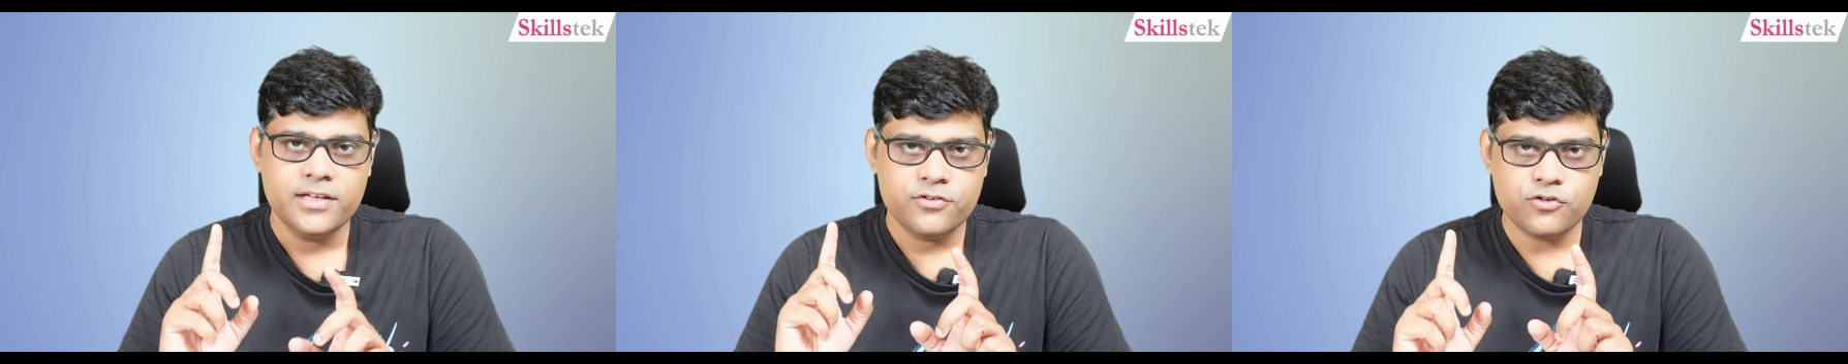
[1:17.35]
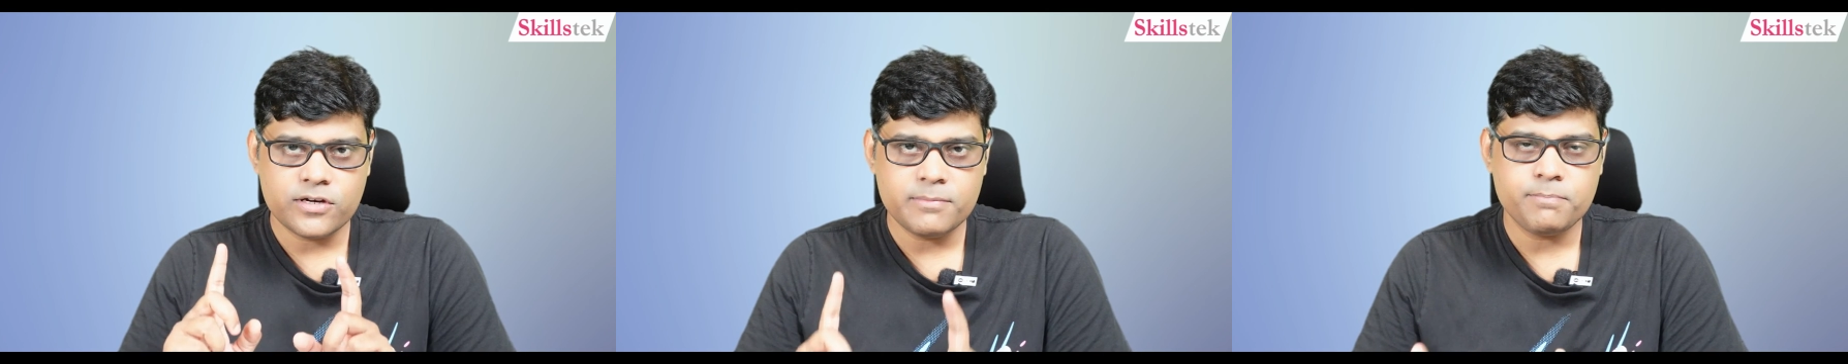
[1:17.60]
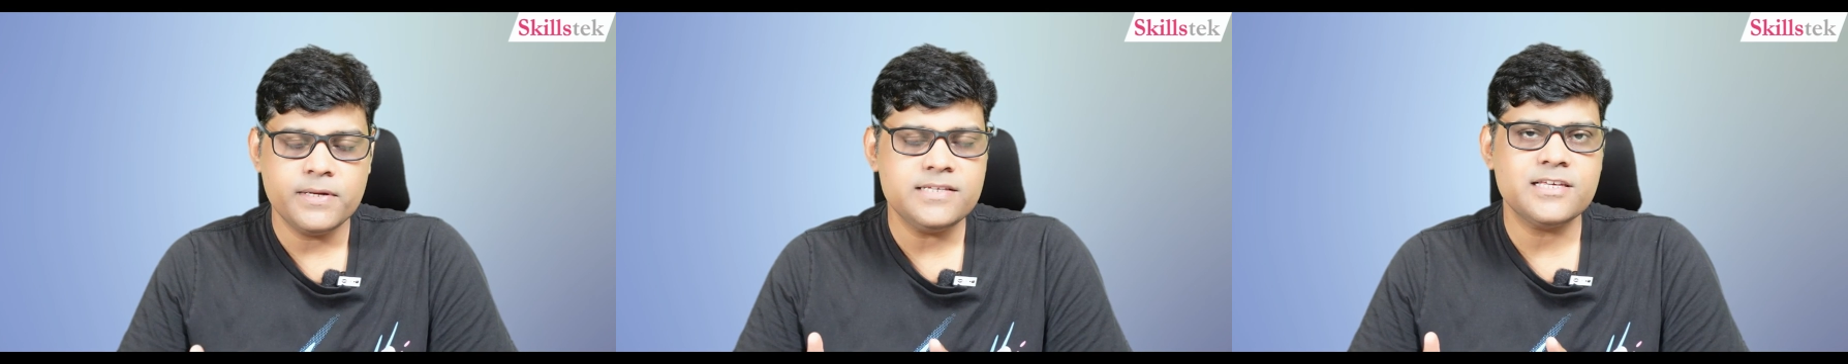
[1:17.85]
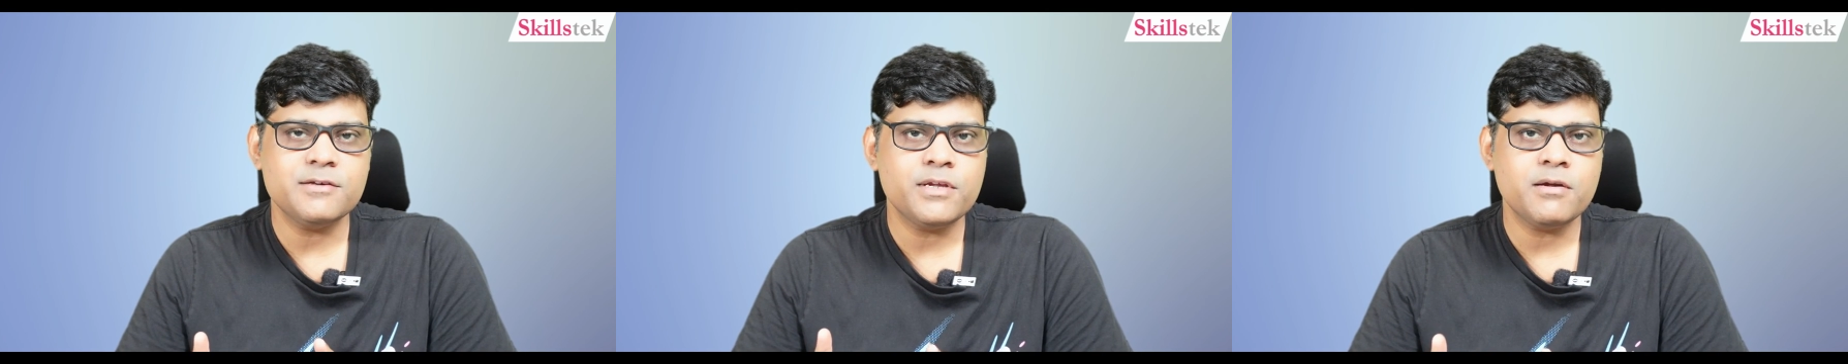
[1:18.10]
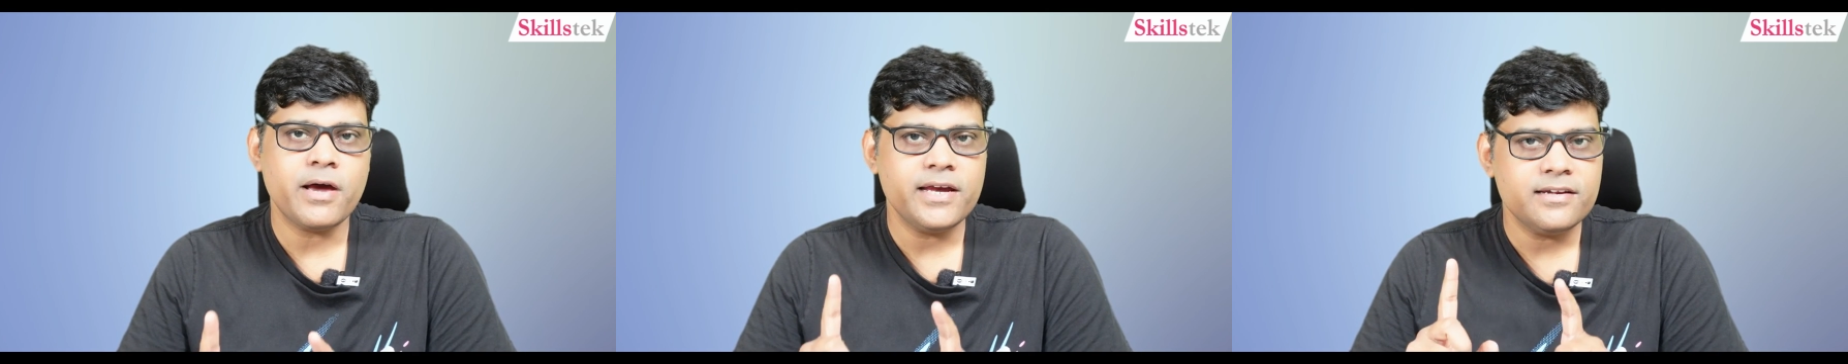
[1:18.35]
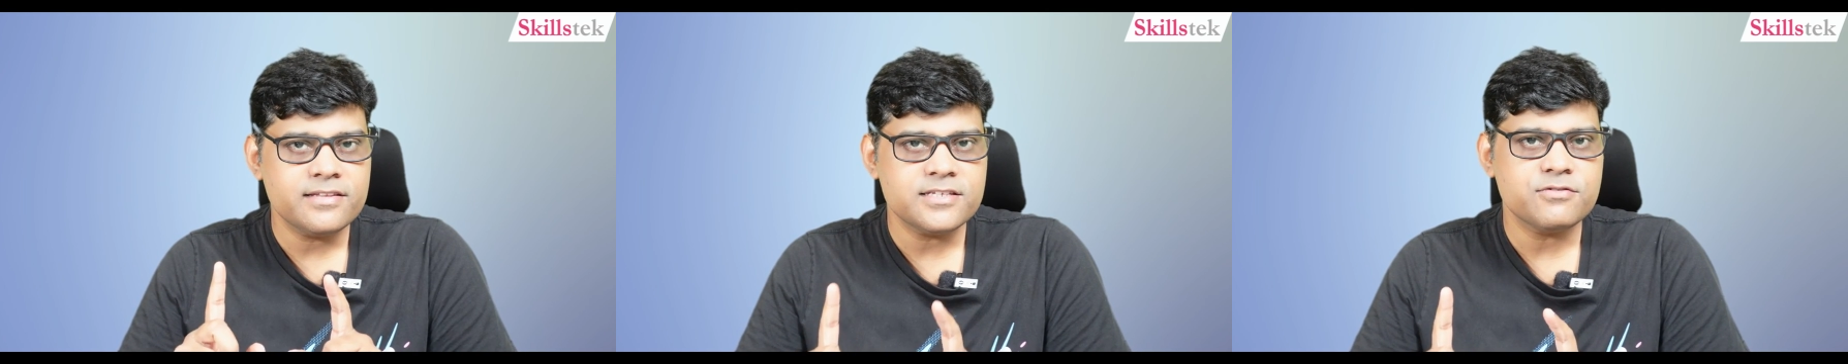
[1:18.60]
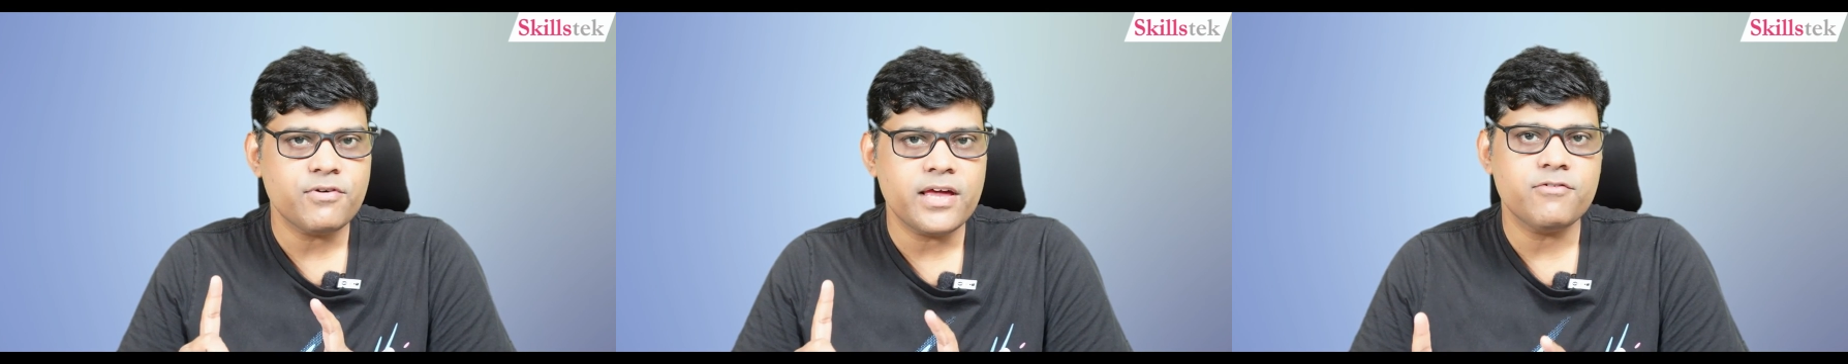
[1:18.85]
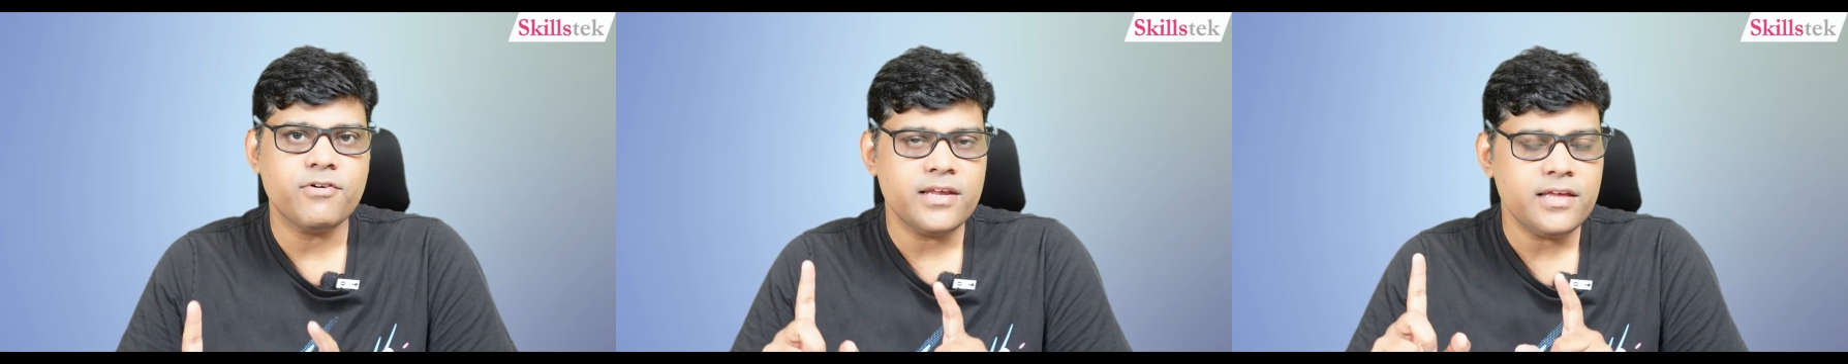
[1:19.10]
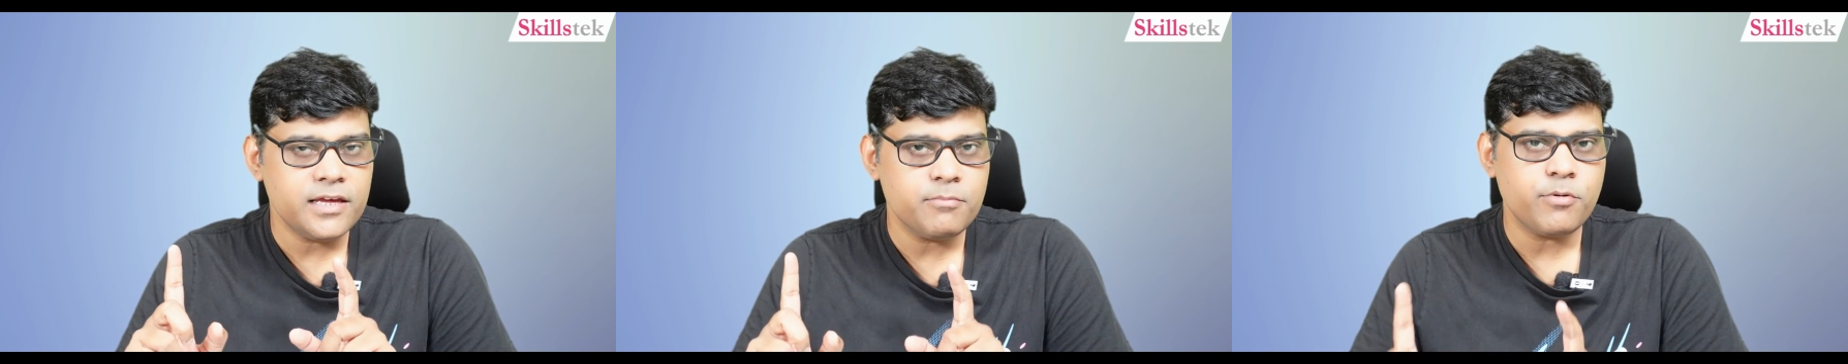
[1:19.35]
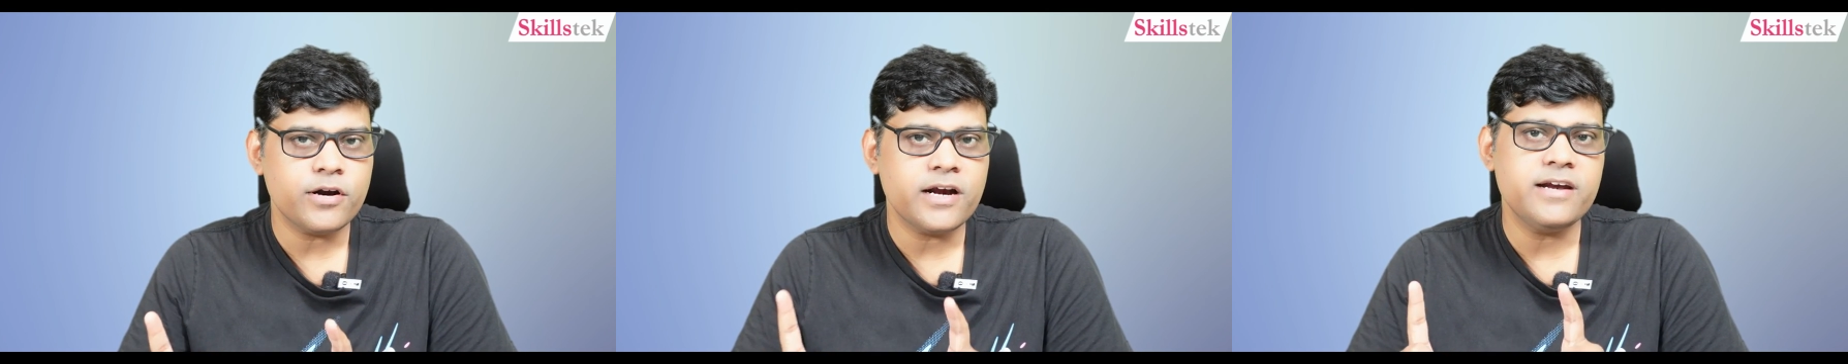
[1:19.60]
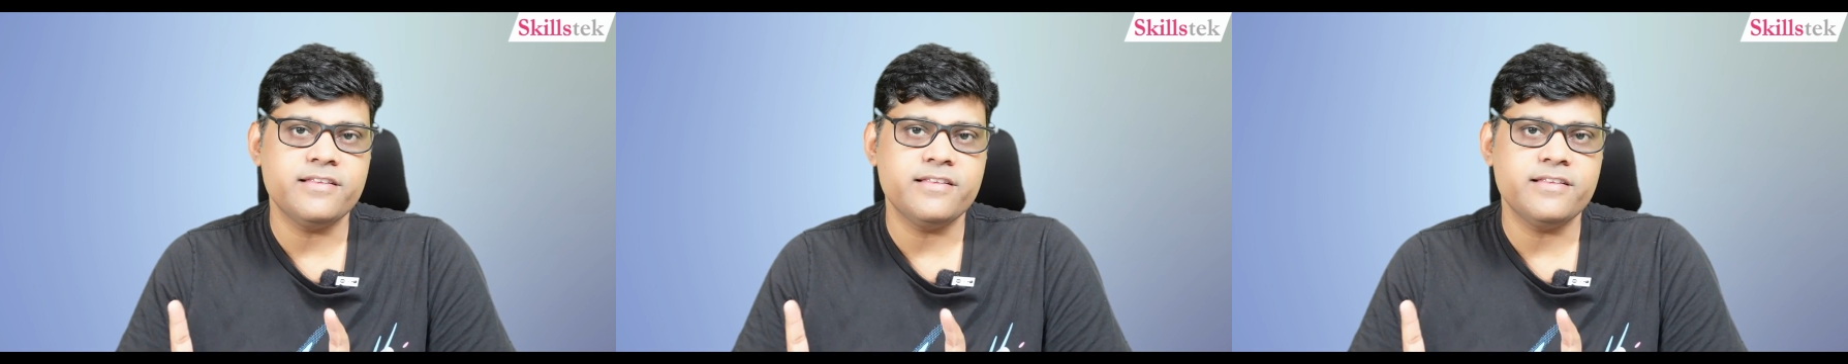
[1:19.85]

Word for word: so please keep in mind this is very very important